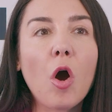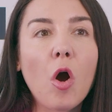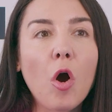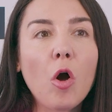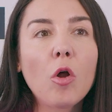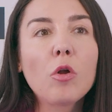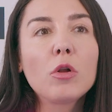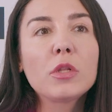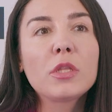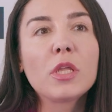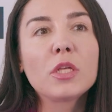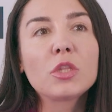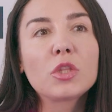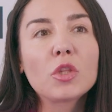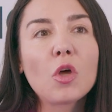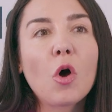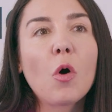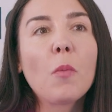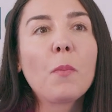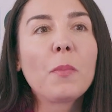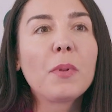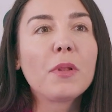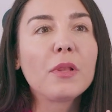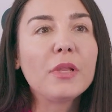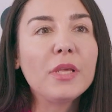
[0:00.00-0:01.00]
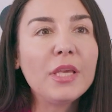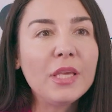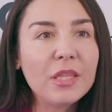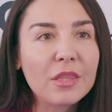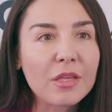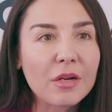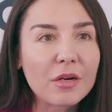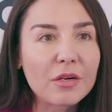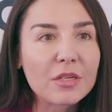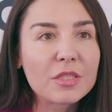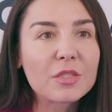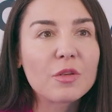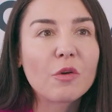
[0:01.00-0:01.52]
all the top
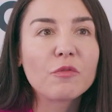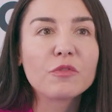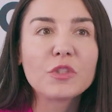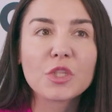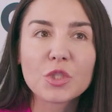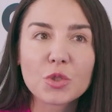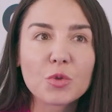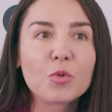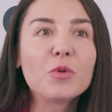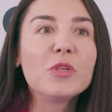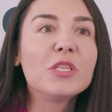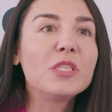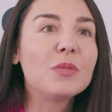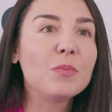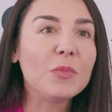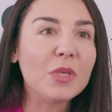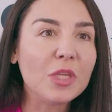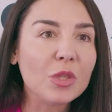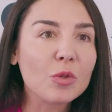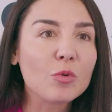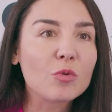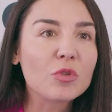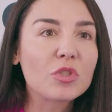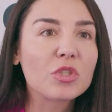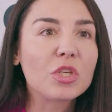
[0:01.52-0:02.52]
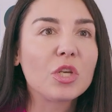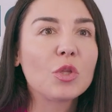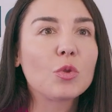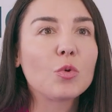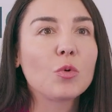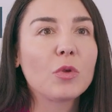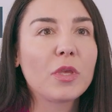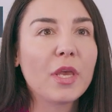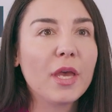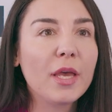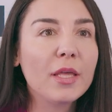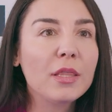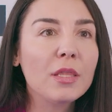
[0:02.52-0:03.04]
leaders of the tourism industry
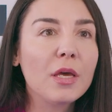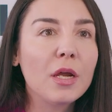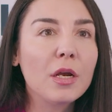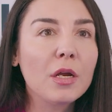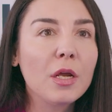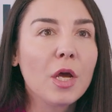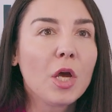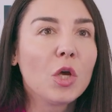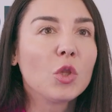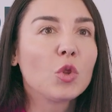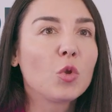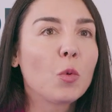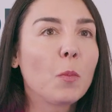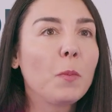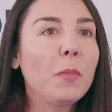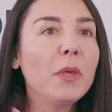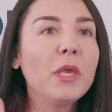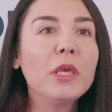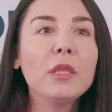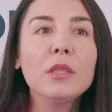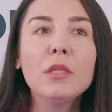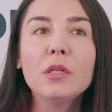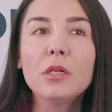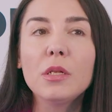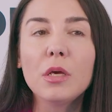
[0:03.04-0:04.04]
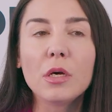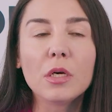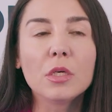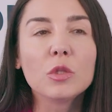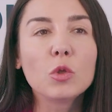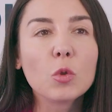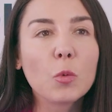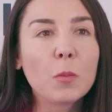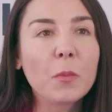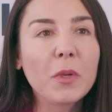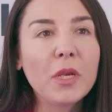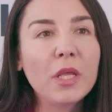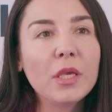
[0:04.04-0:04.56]
together,
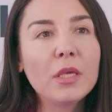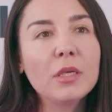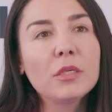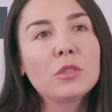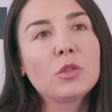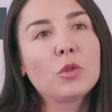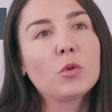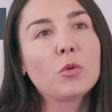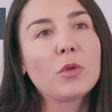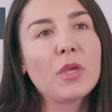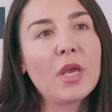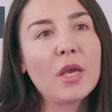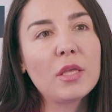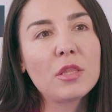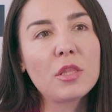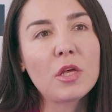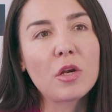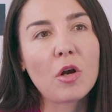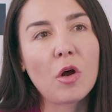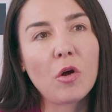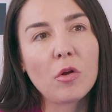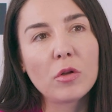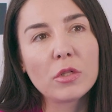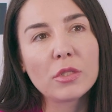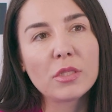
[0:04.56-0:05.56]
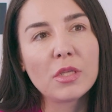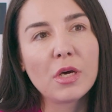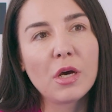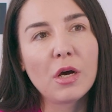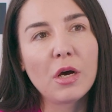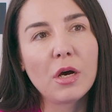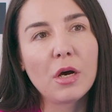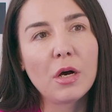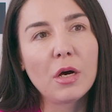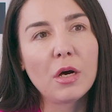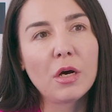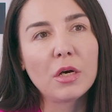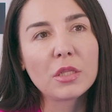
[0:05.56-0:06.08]
to bring together all
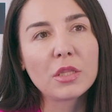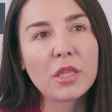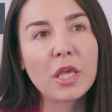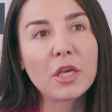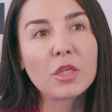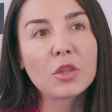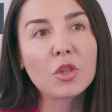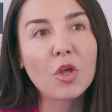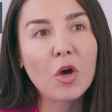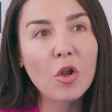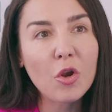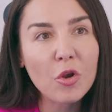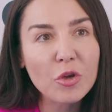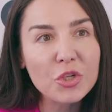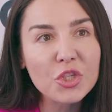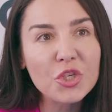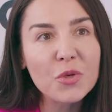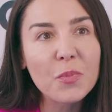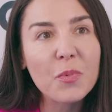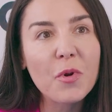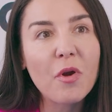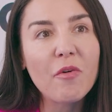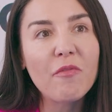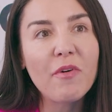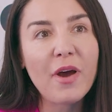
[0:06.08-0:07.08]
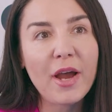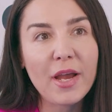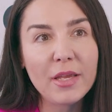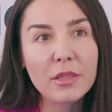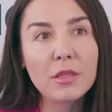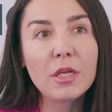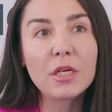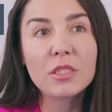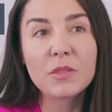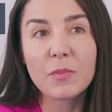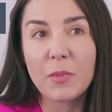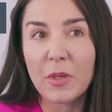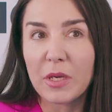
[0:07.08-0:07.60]
the technology
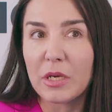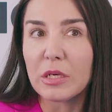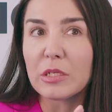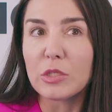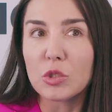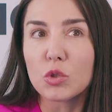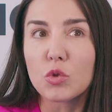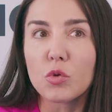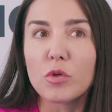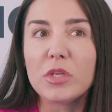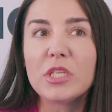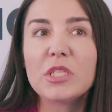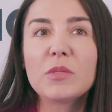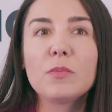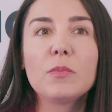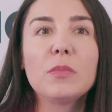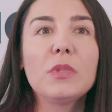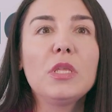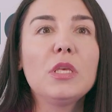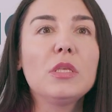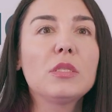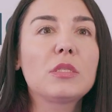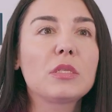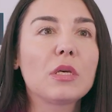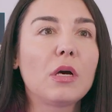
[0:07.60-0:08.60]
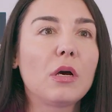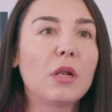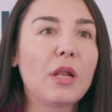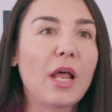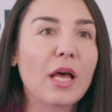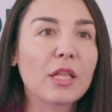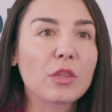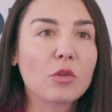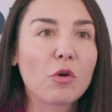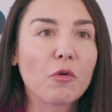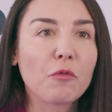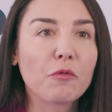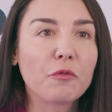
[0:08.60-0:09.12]
providers, because tourism needs a
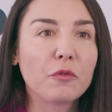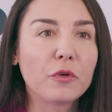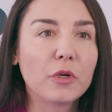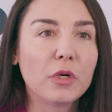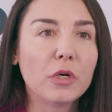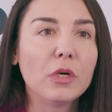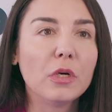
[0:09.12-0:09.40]
lot of